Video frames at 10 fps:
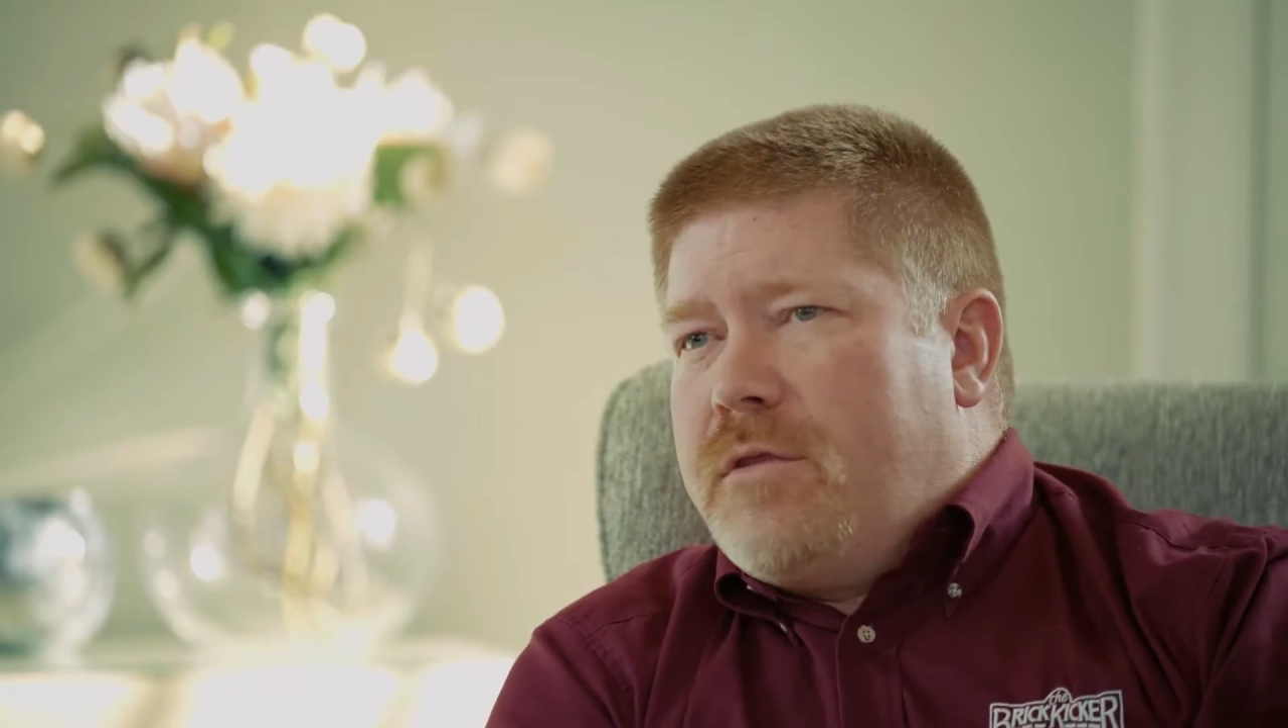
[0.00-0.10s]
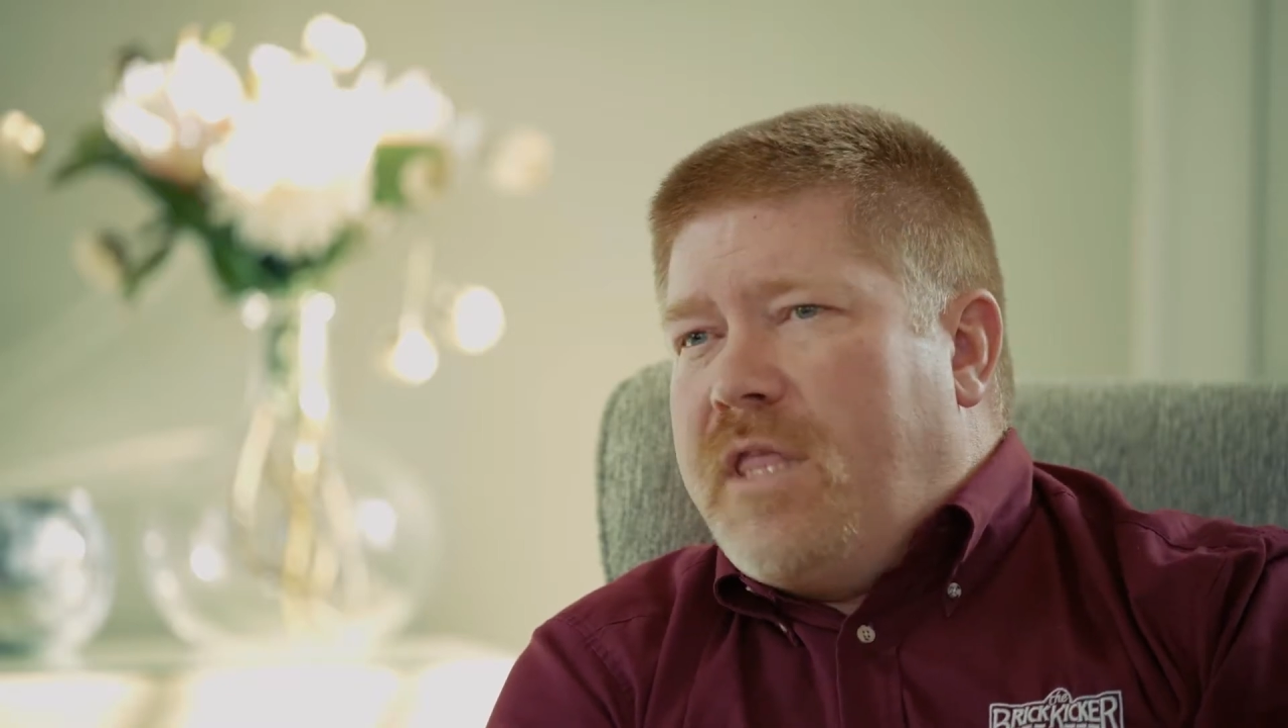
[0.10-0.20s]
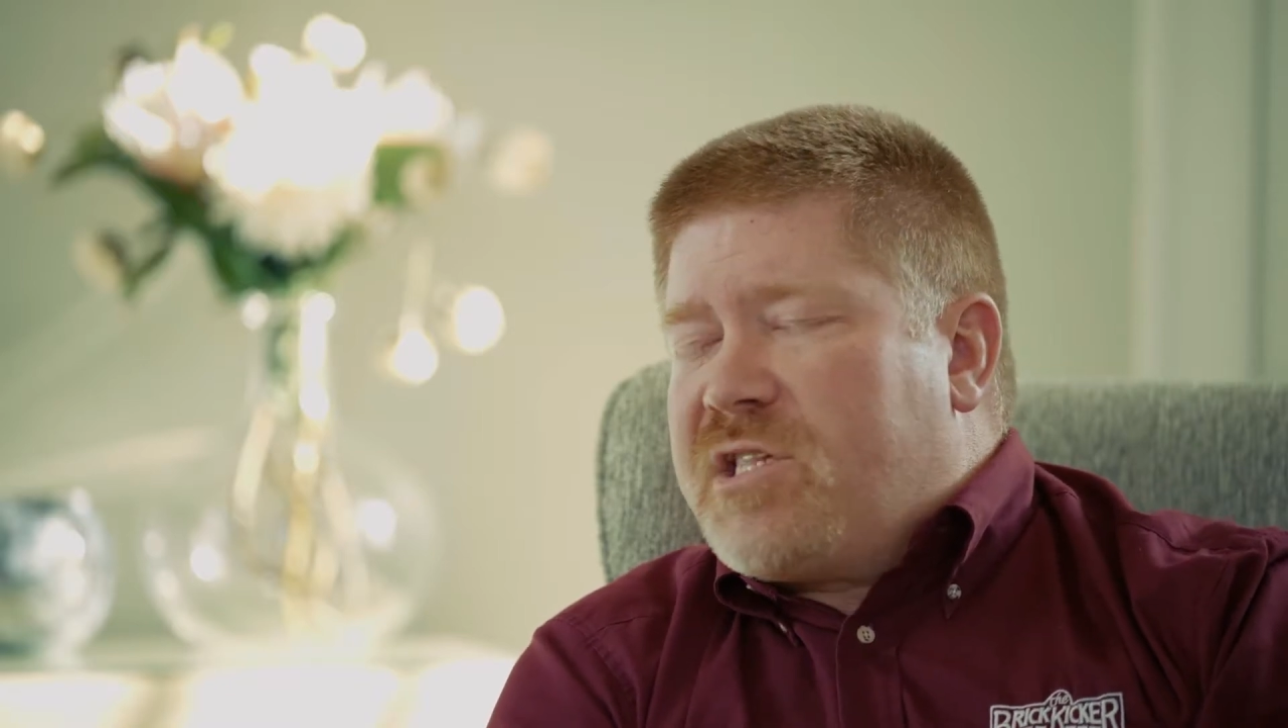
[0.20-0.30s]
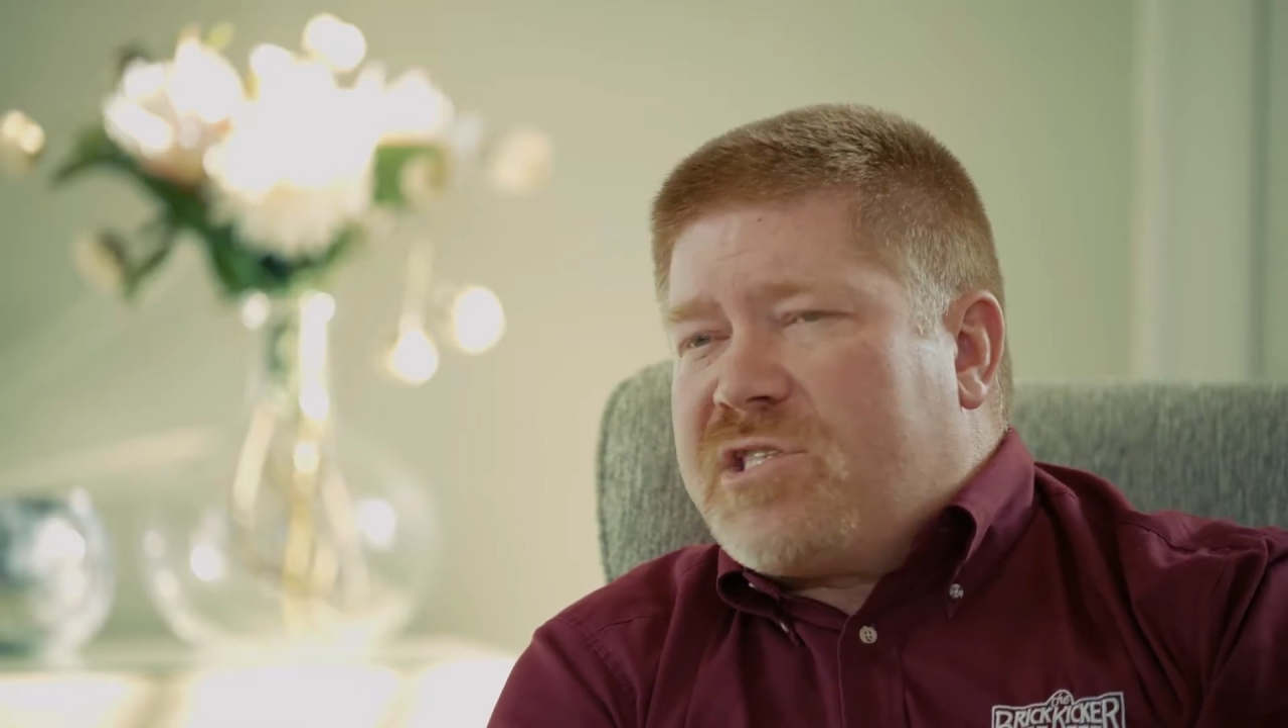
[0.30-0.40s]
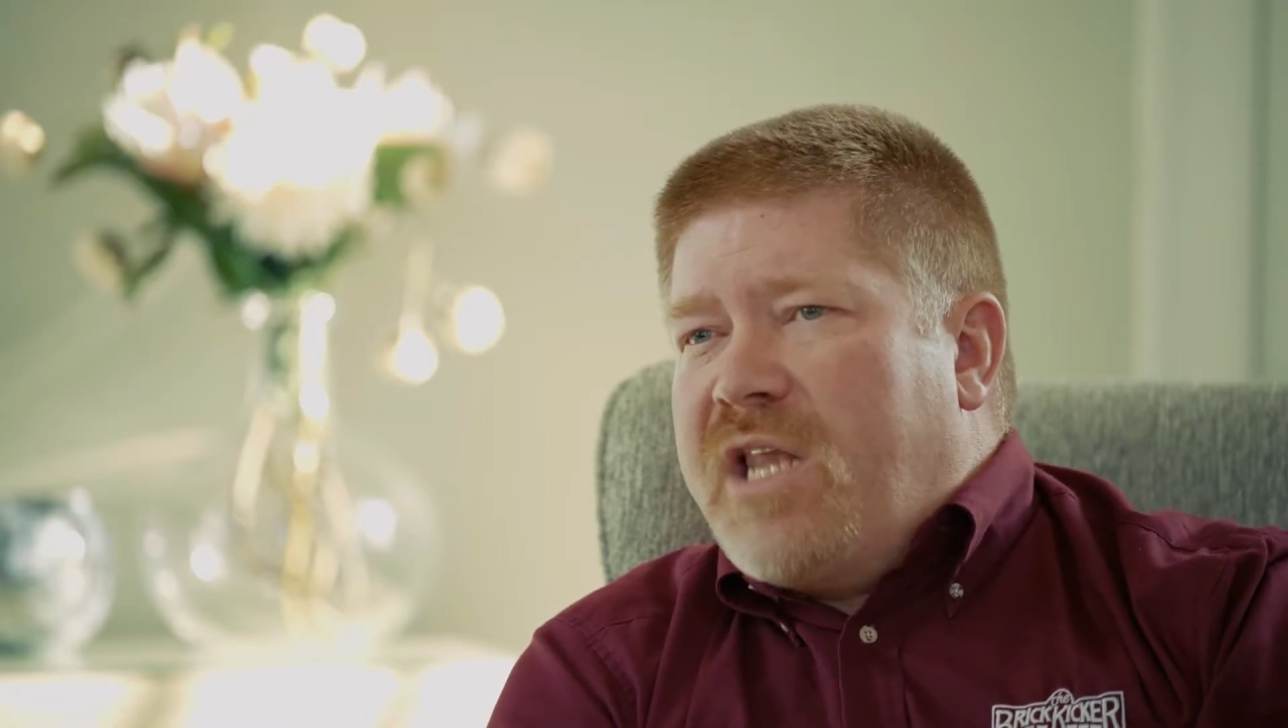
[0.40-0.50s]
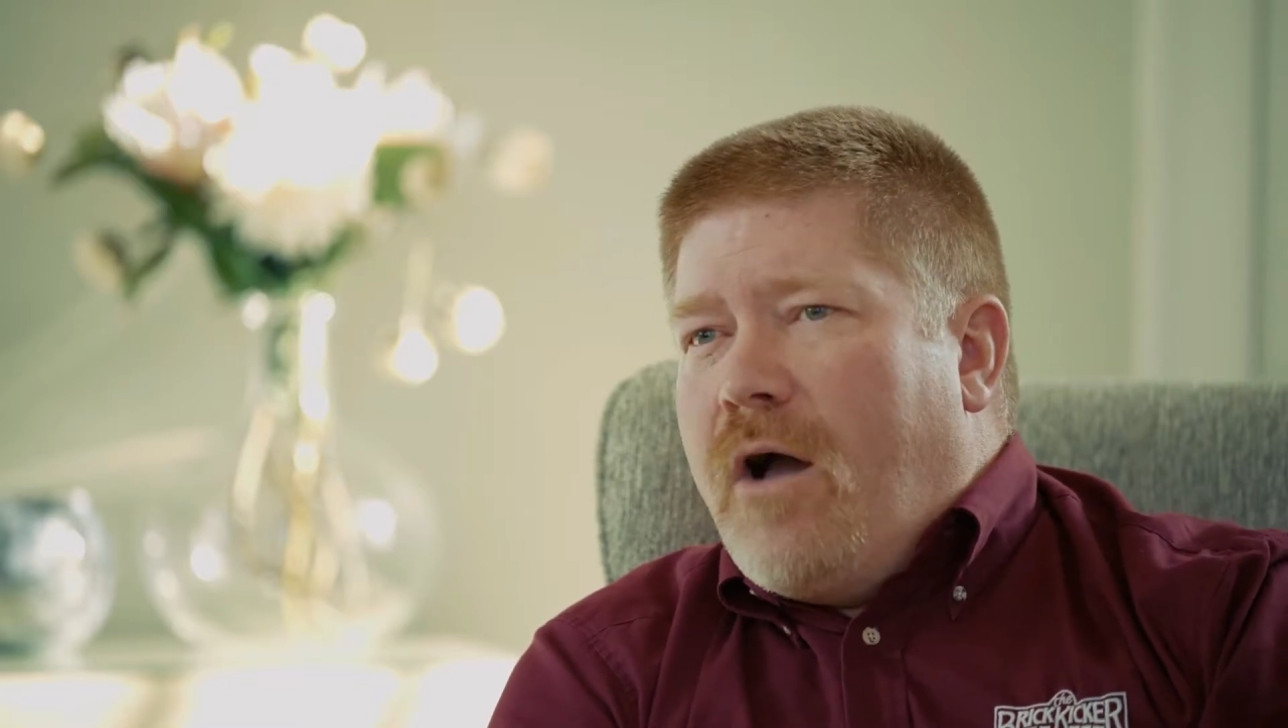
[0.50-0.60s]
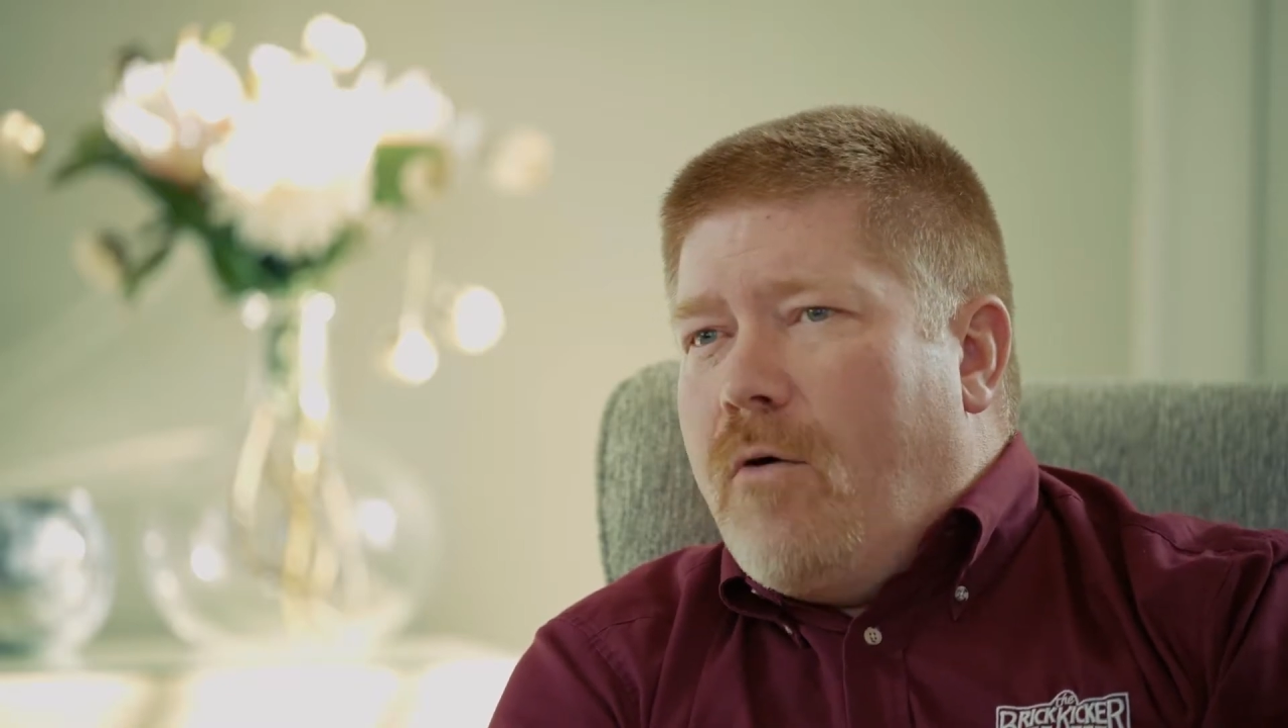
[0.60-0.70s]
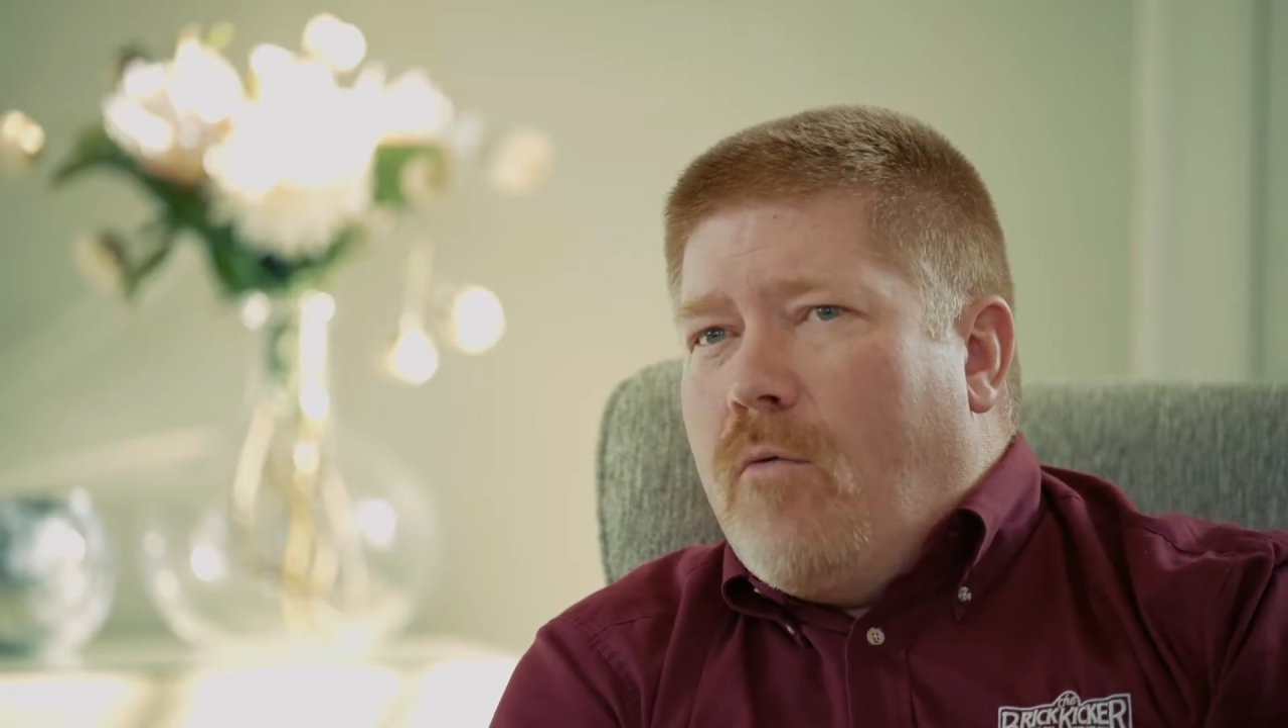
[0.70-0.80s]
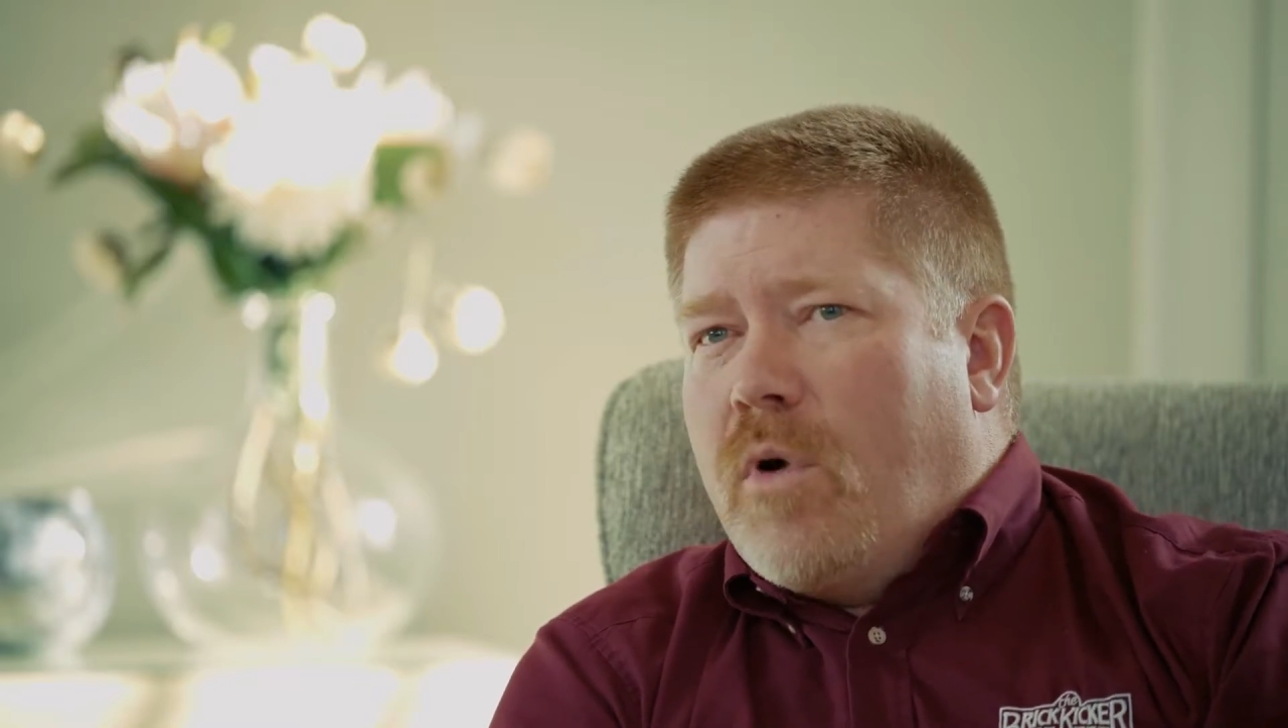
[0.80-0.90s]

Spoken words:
that's not